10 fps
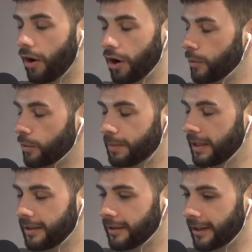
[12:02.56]
I would
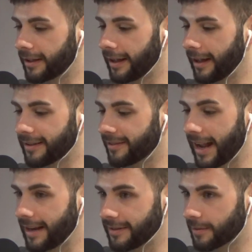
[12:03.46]
be like
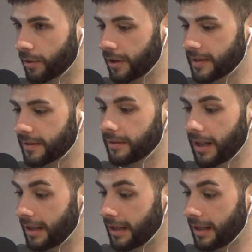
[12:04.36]
insanely surprised.